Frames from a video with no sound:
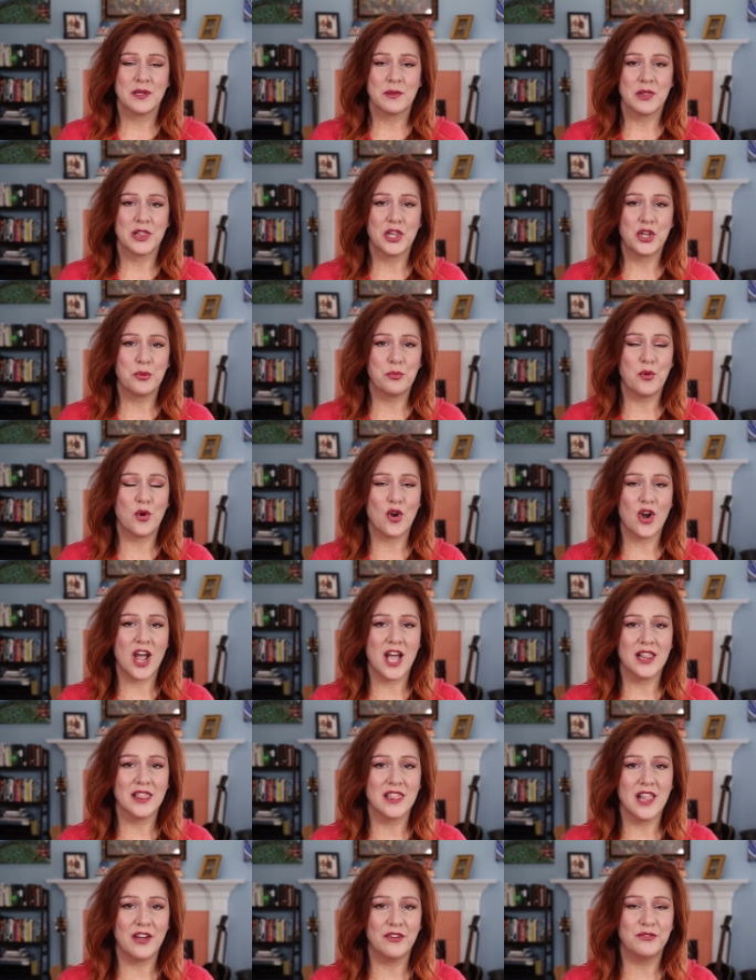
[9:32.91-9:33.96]
a little more I
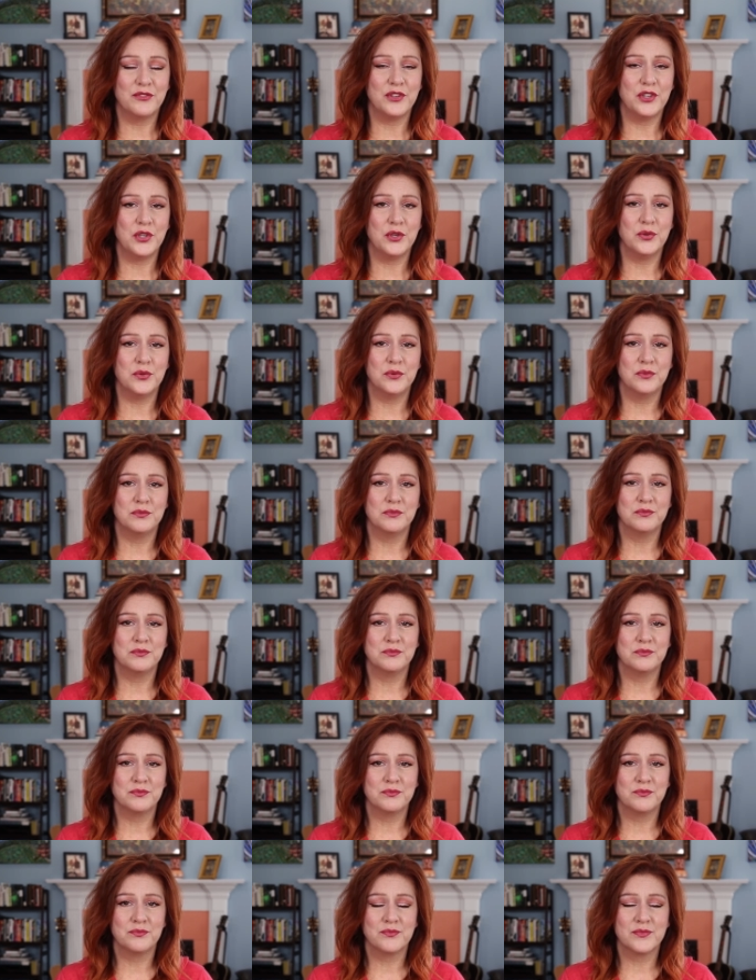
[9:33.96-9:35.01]
love you.
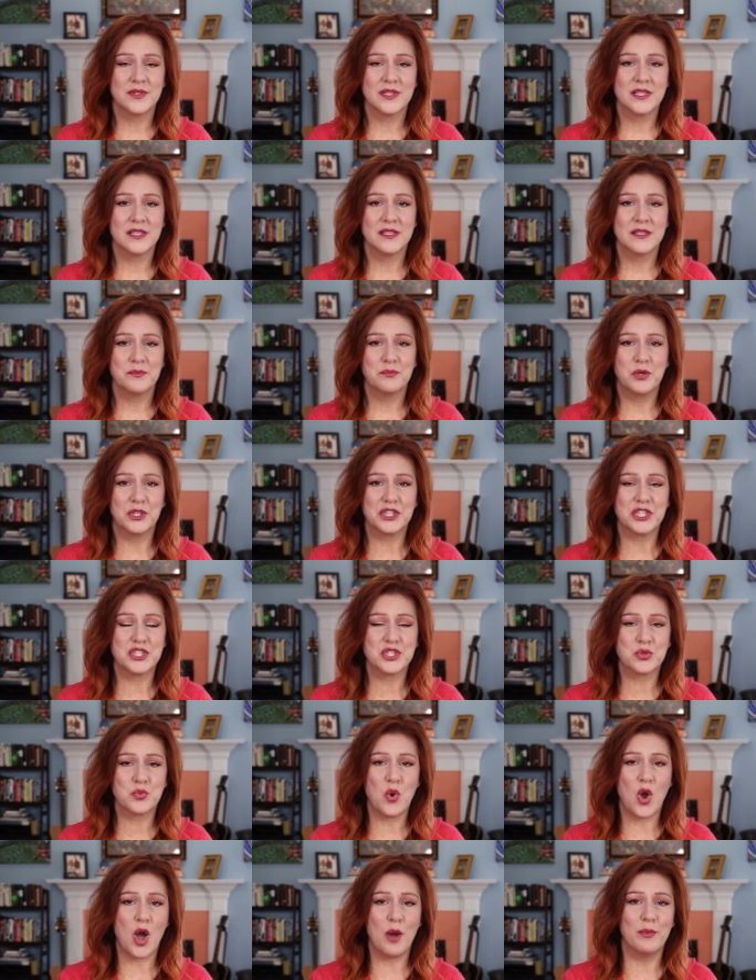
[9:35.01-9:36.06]
Put the
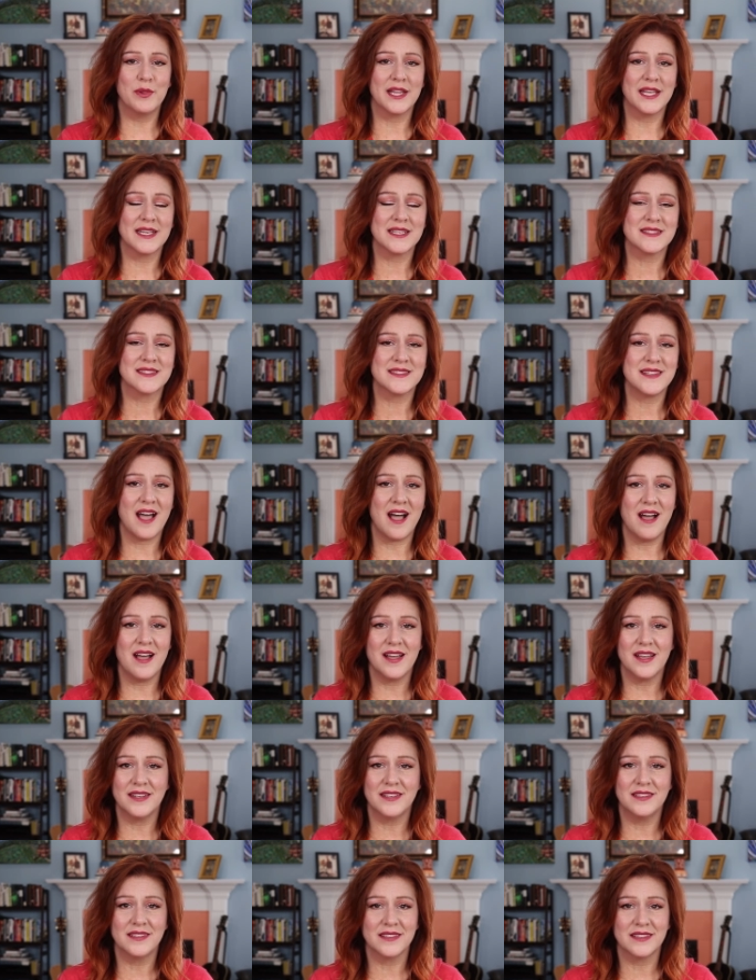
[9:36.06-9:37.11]
squabbling
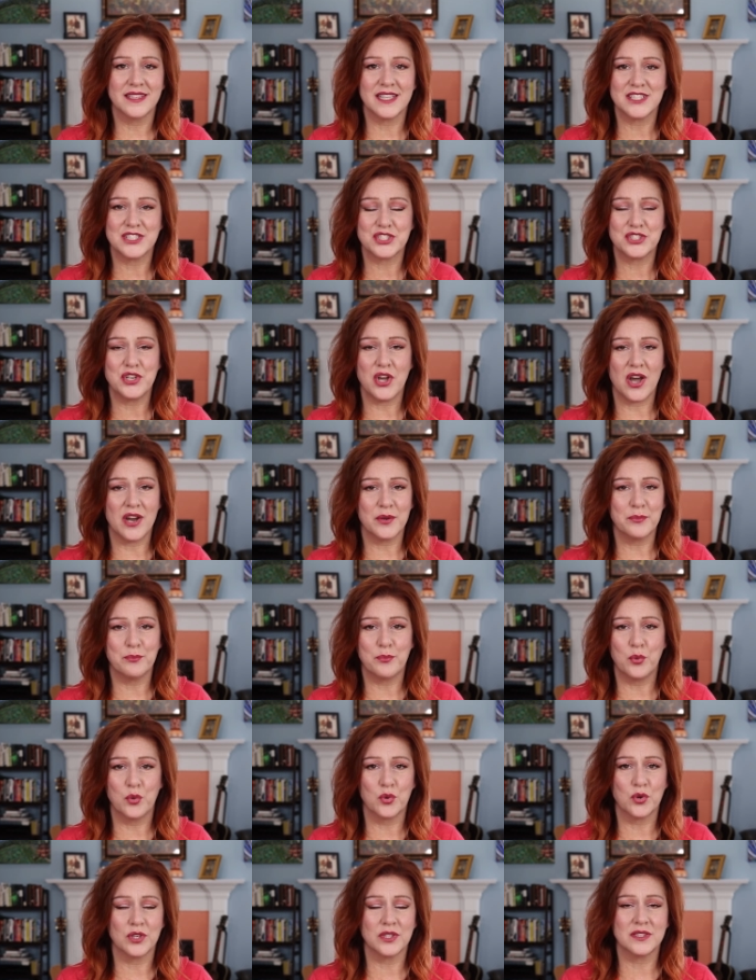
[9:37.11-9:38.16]
aside, it's not
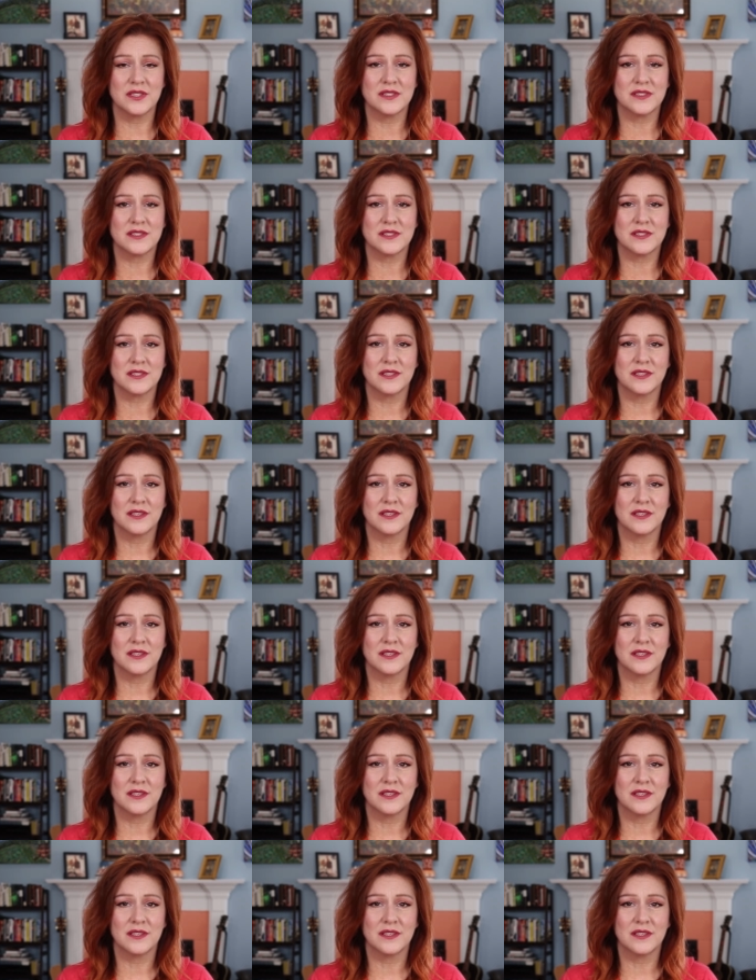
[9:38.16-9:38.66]
important.